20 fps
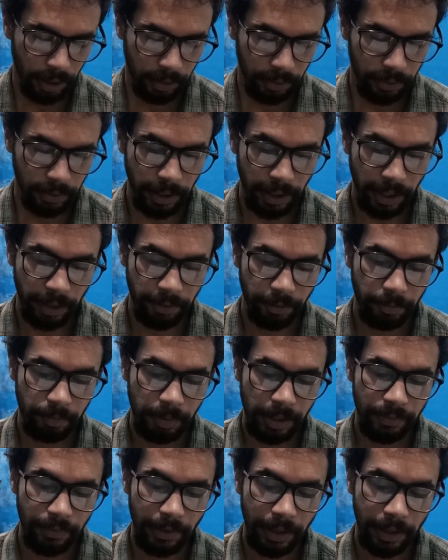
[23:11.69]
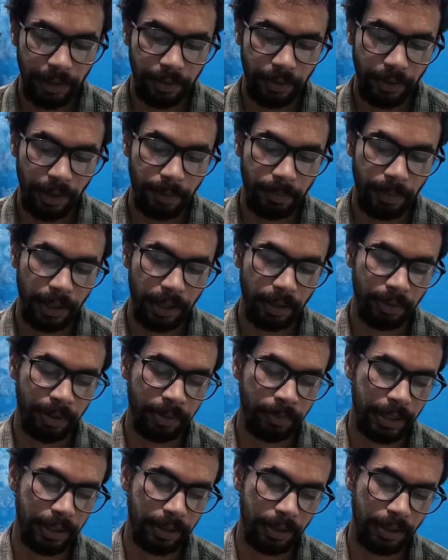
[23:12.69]
Could it ever be well to help an
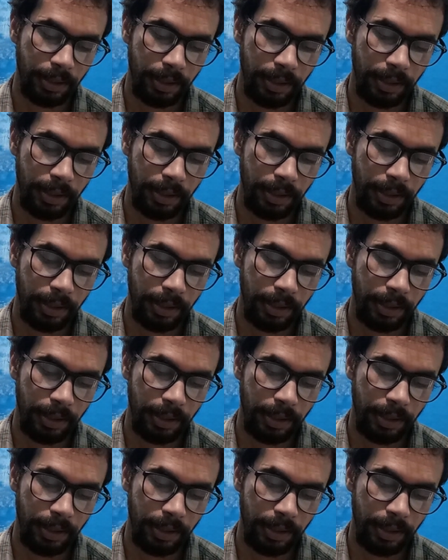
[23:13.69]
enemy?